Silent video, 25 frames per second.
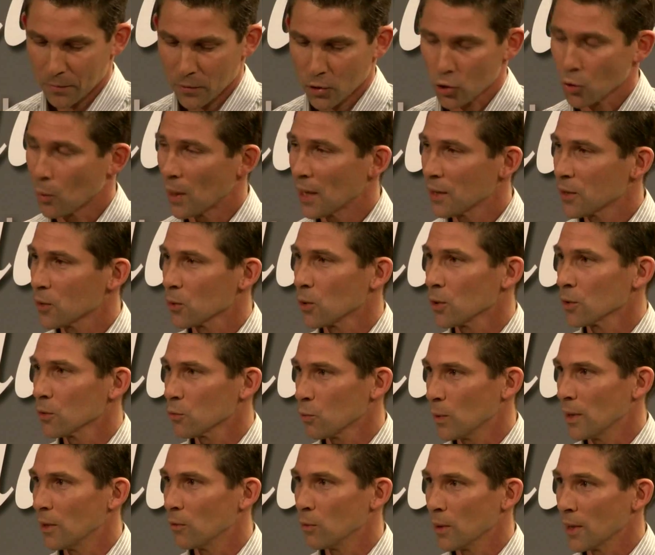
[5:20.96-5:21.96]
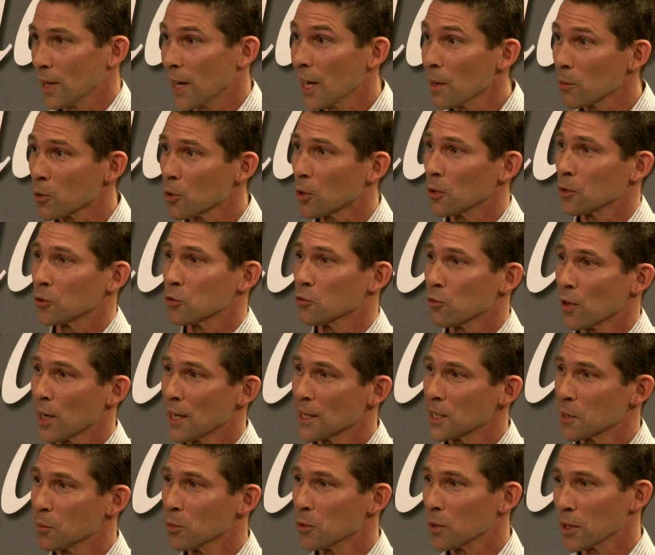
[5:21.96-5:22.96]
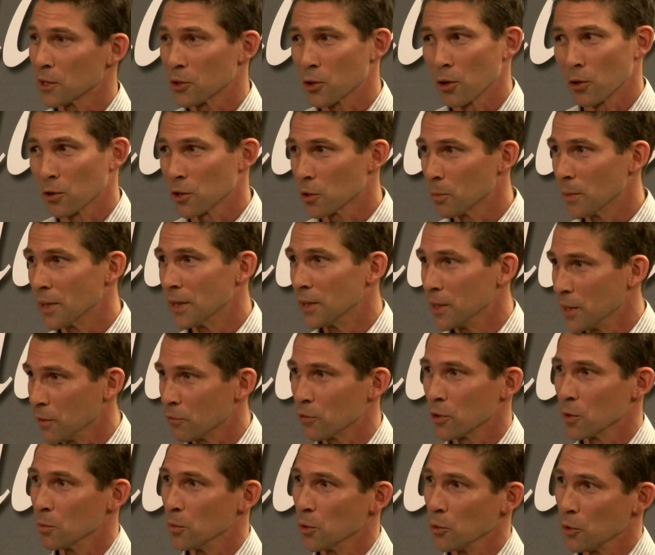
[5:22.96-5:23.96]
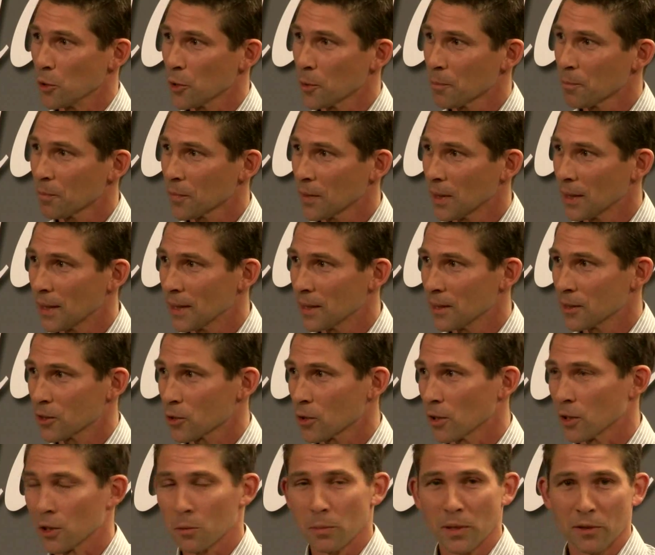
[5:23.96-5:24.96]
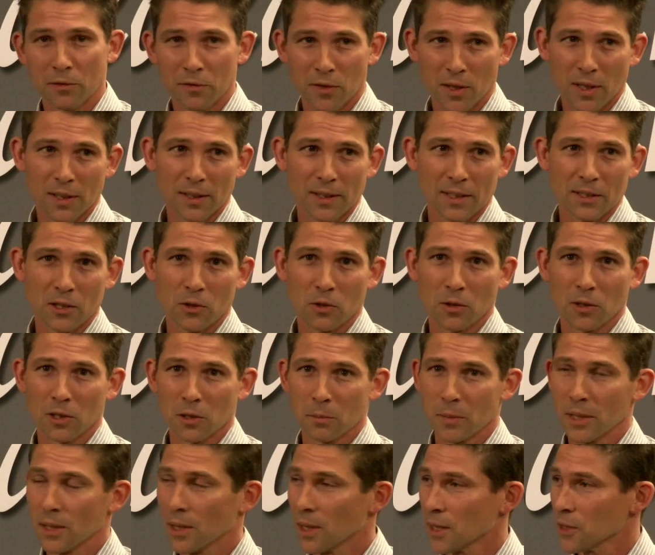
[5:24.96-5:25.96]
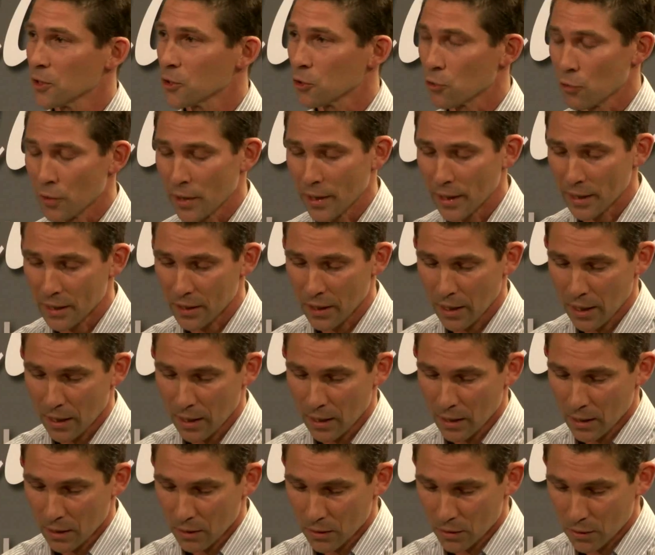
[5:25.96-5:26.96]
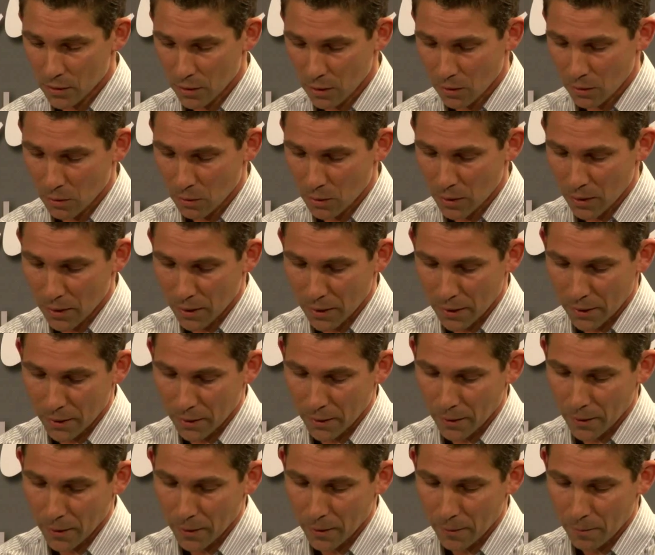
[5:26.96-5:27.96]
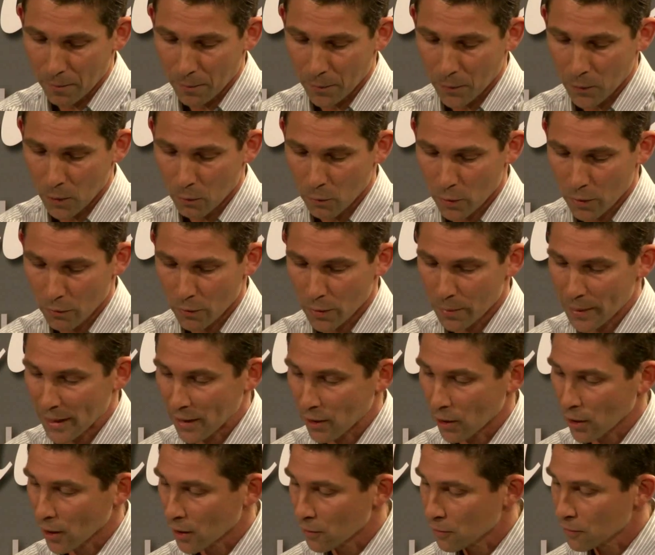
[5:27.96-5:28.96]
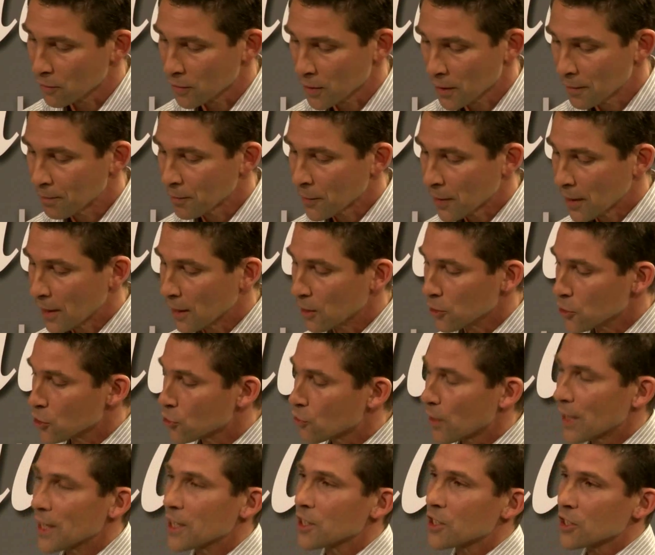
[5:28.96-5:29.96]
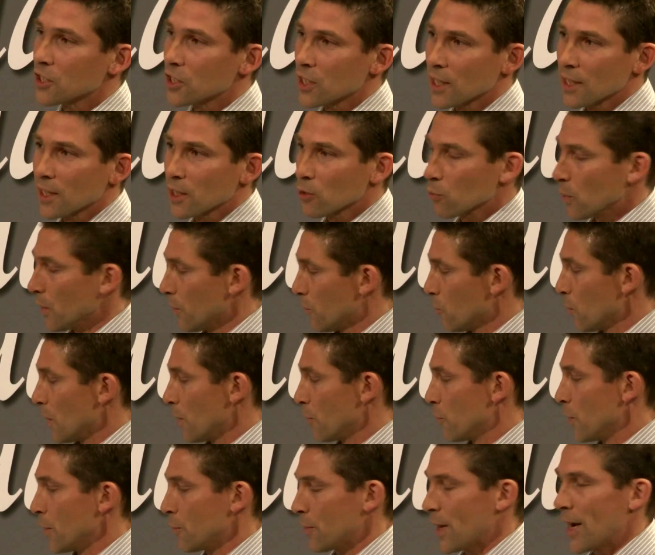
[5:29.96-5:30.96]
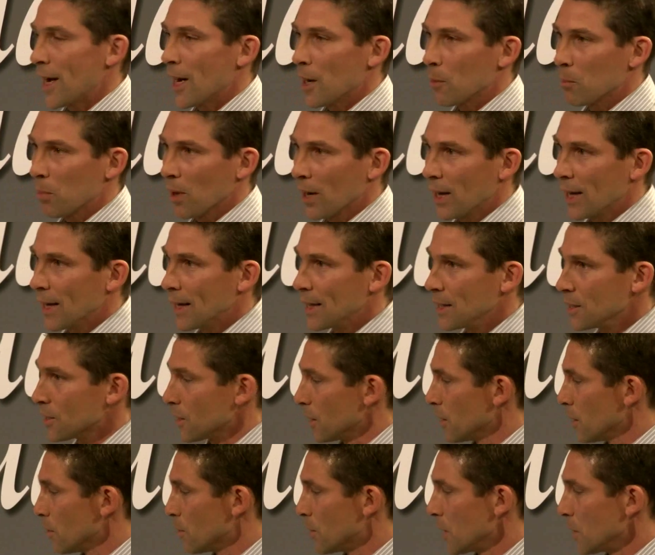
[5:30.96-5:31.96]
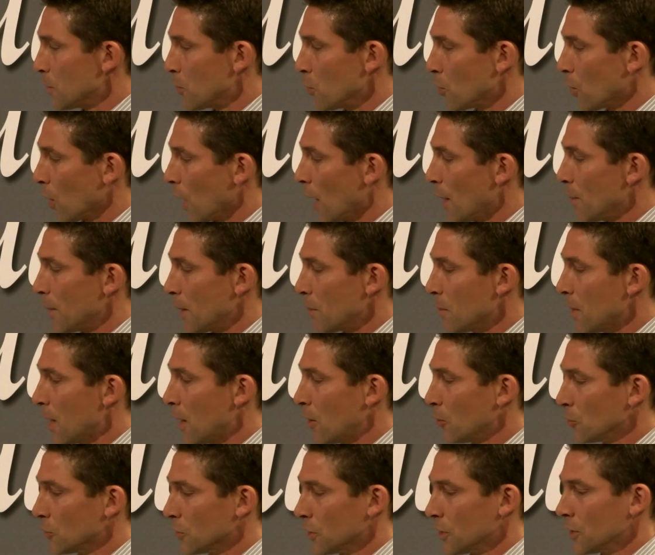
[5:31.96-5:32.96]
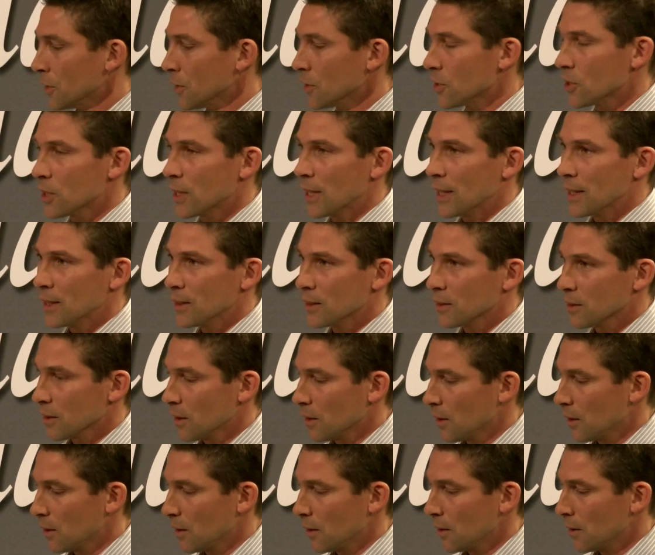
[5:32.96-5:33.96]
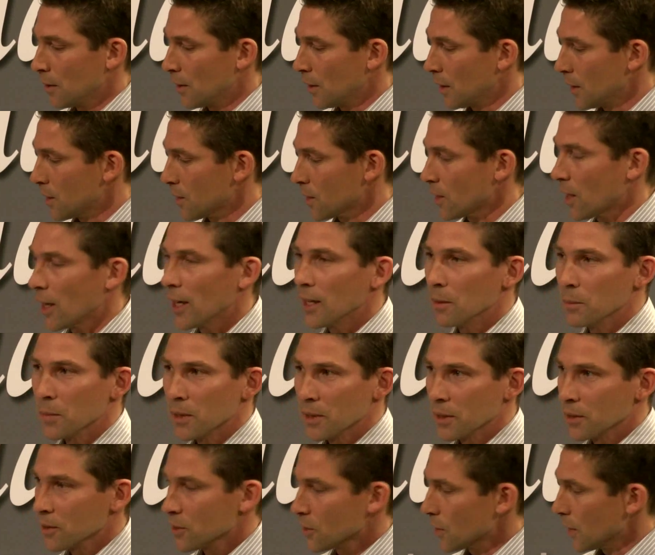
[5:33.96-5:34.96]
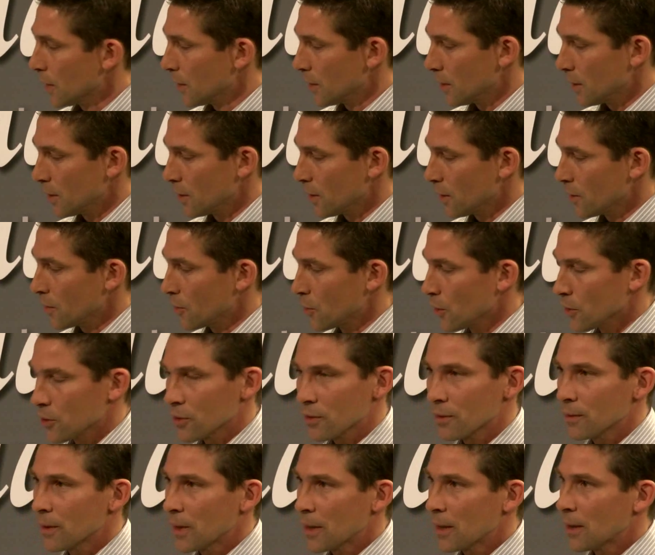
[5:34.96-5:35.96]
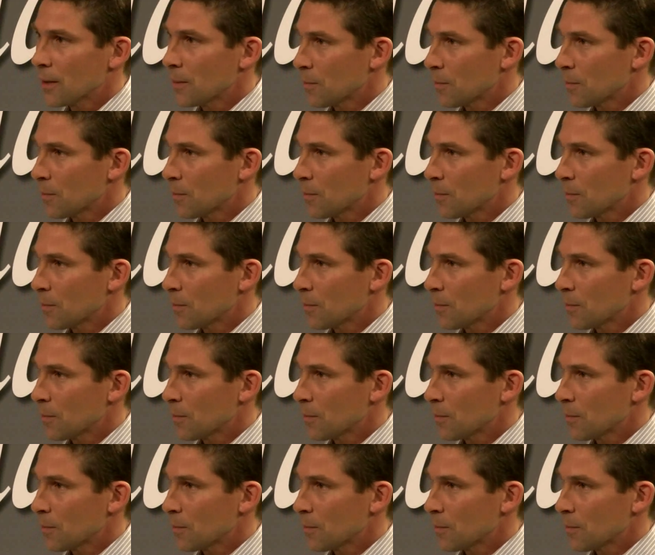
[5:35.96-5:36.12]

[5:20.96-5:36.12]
So I thought, well, when I'm going to write a book, it's going to be a different book. And it's going to be fun, it's going to be nice to read. So we made a lot of illustrations in it with airplanes and people climbing mountains and assignments. And it just,